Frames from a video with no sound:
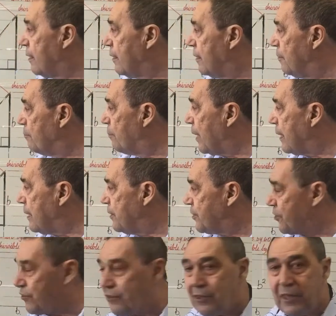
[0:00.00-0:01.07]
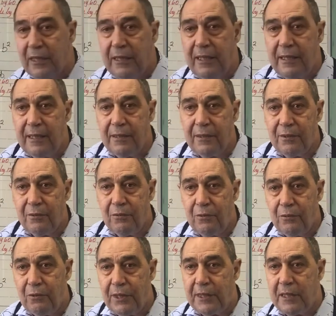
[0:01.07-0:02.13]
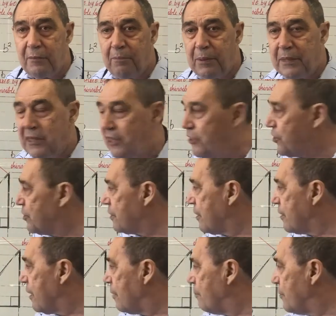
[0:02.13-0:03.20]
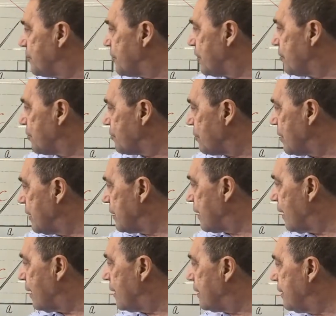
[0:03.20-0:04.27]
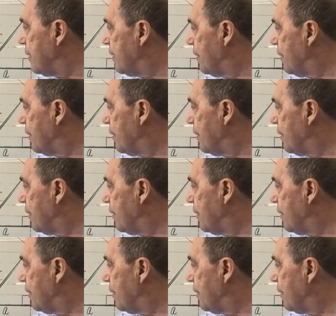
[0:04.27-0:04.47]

In base 3, we can partition the numbers as 3k,